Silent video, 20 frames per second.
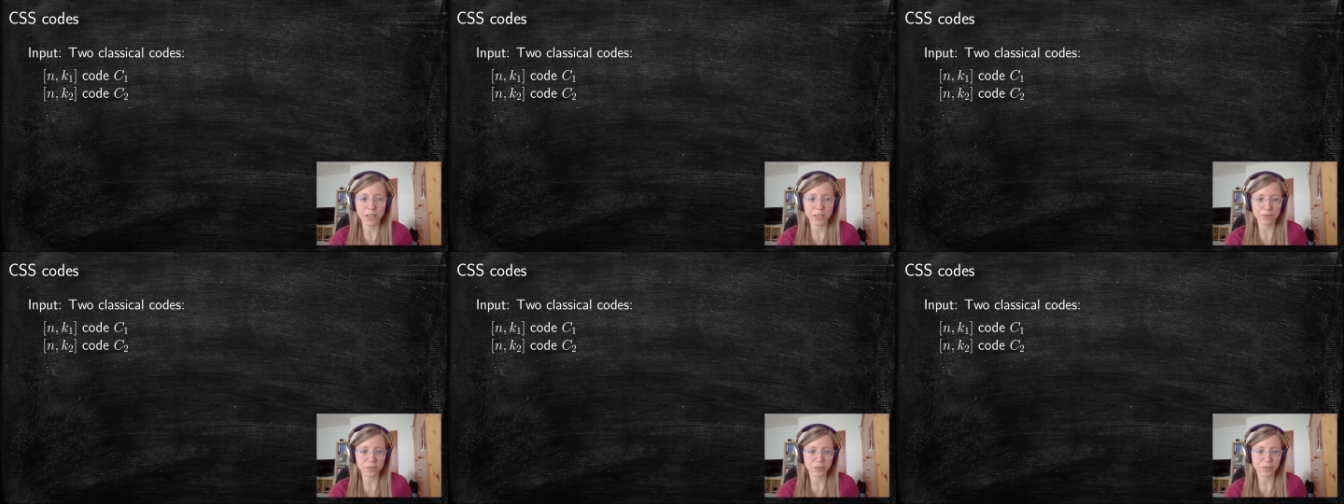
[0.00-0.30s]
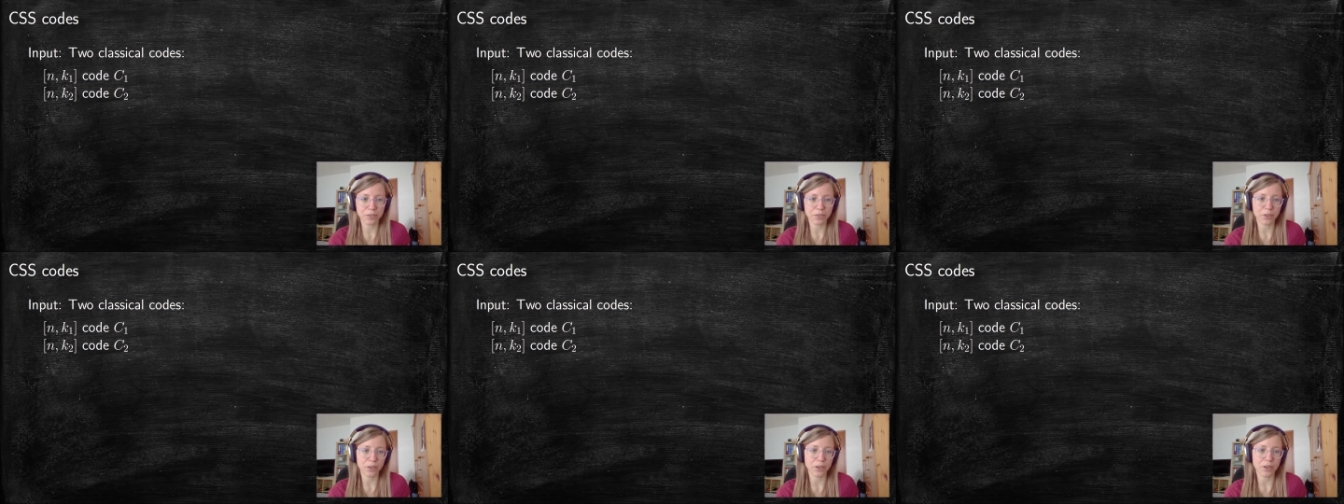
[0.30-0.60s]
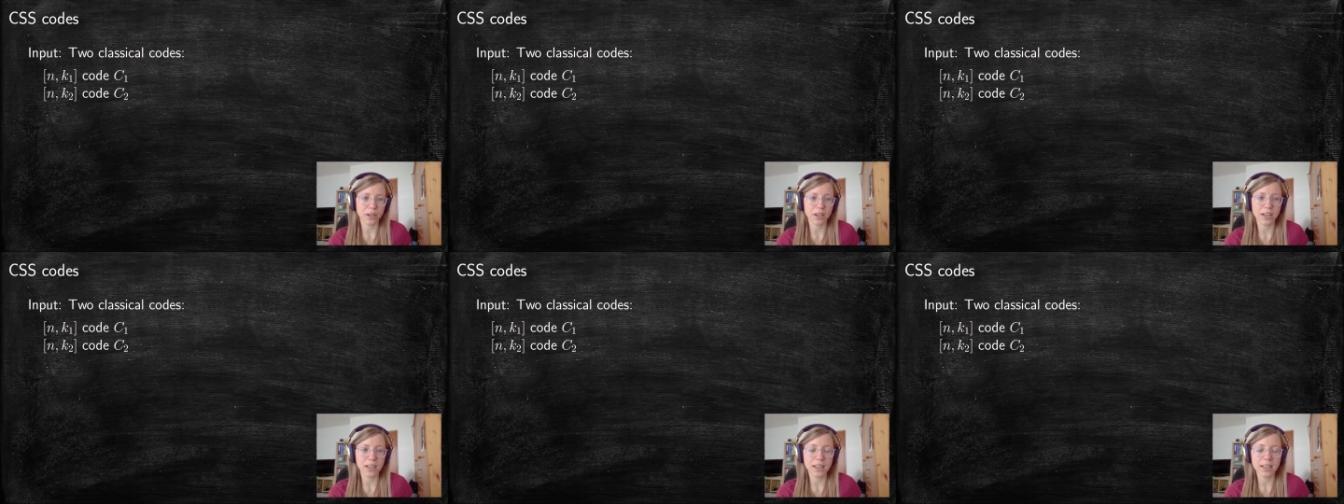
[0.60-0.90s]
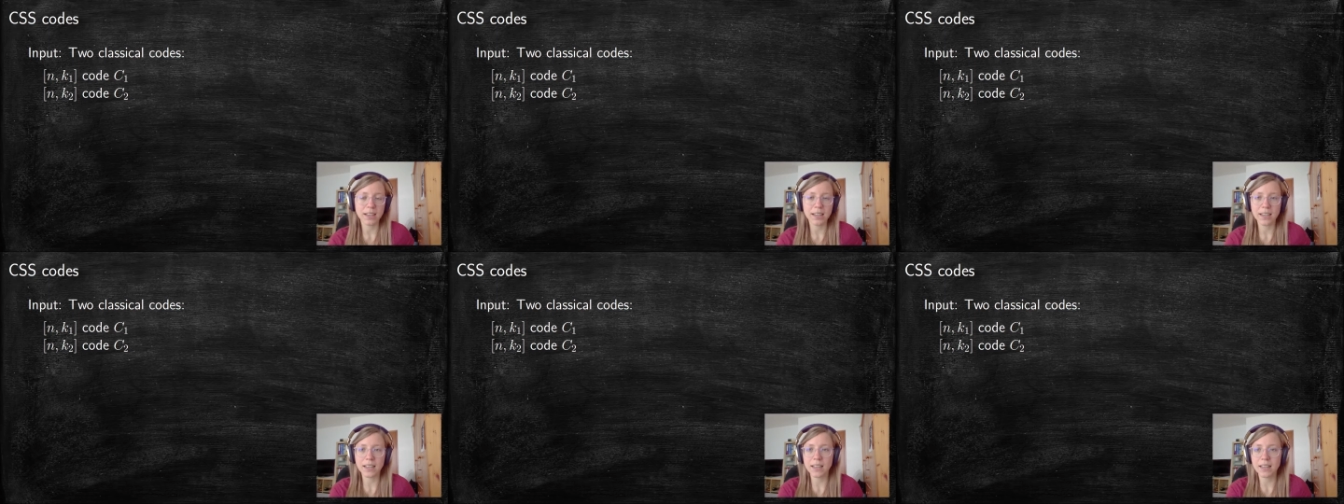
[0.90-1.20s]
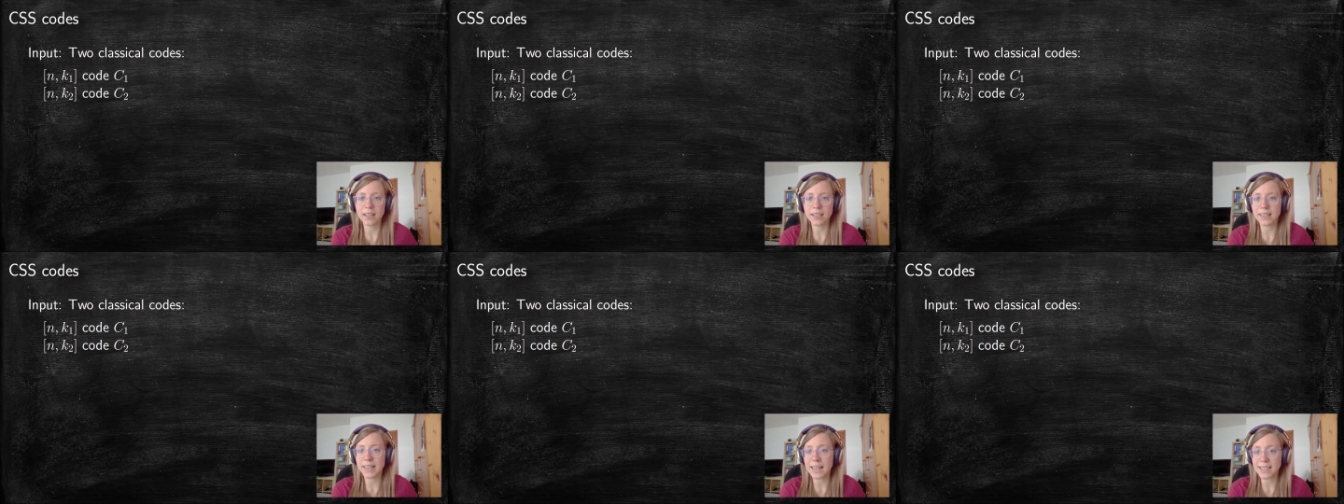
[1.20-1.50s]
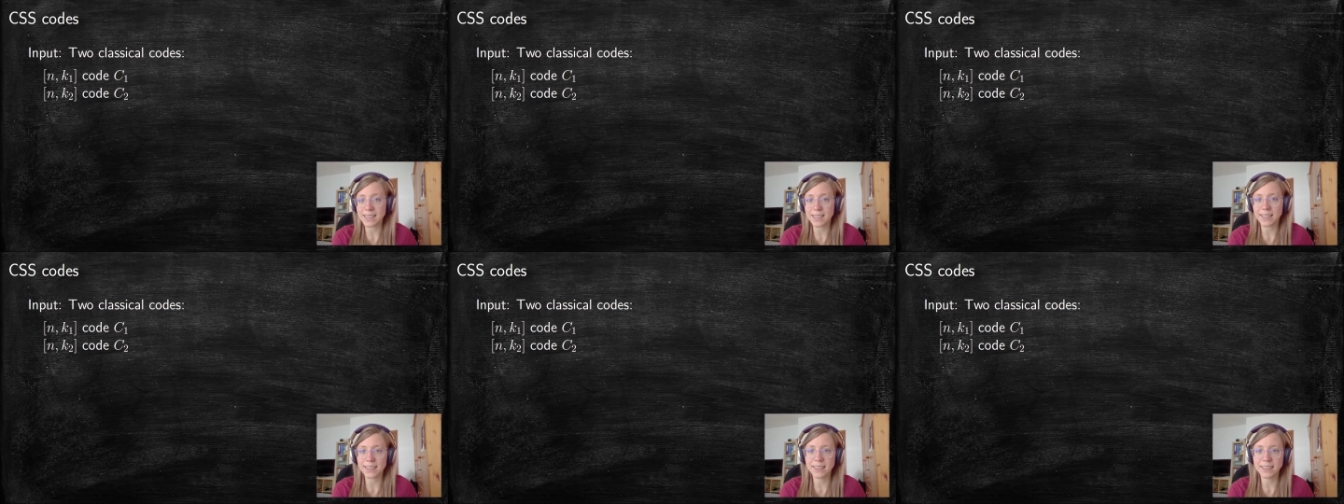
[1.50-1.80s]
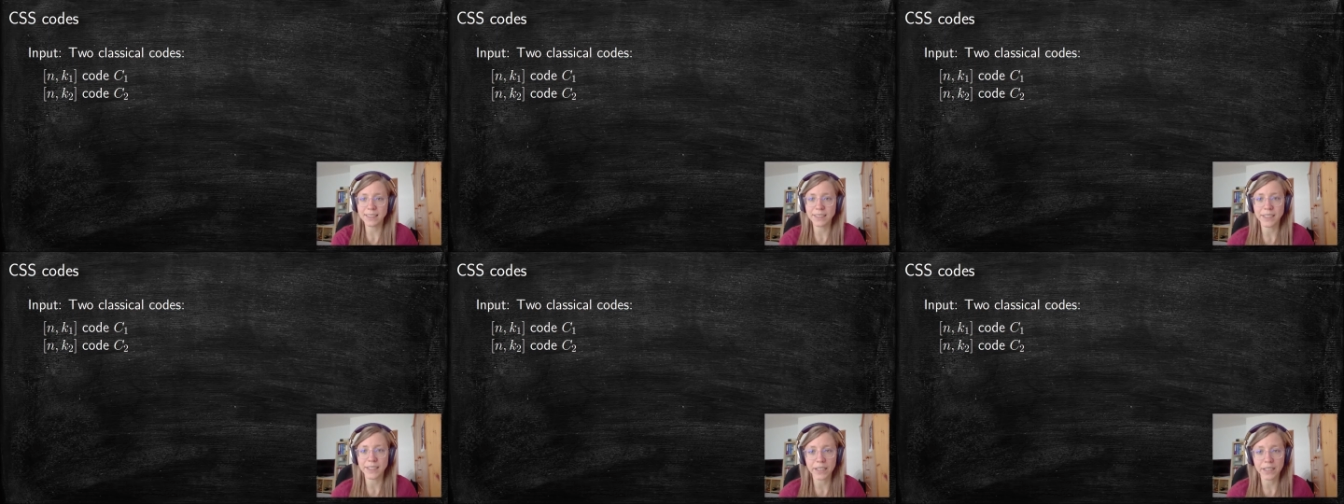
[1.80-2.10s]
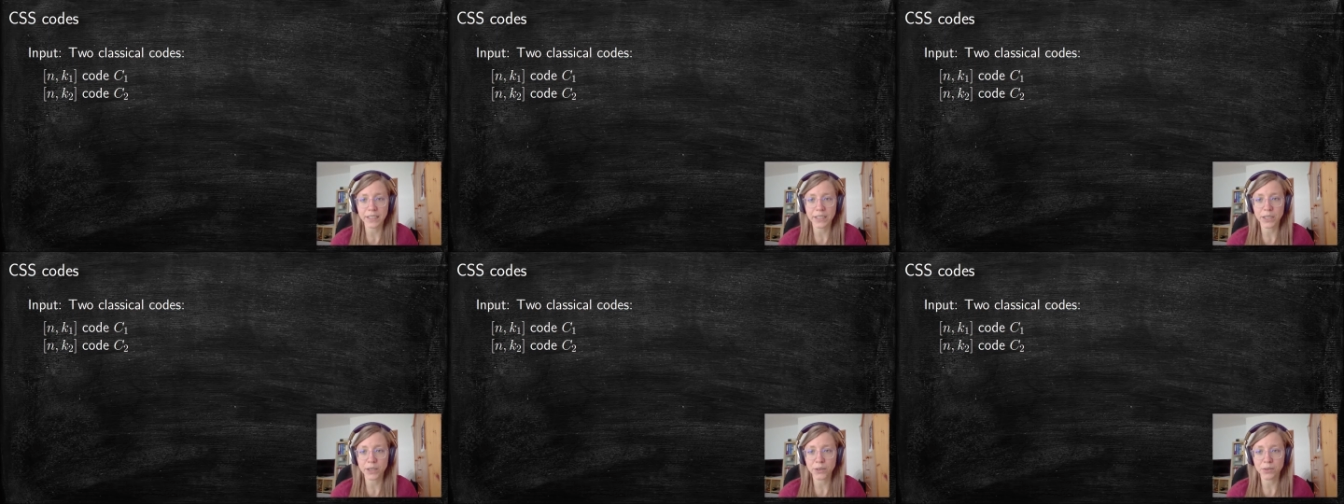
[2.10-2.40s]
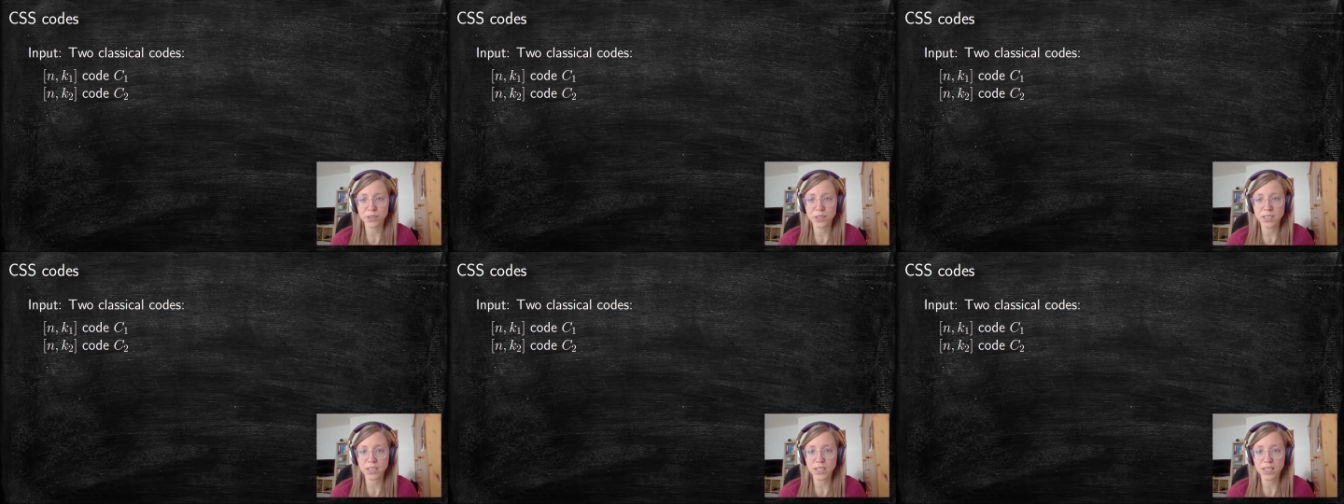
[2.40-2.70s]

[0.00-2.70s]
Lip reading: given for classical linear codes.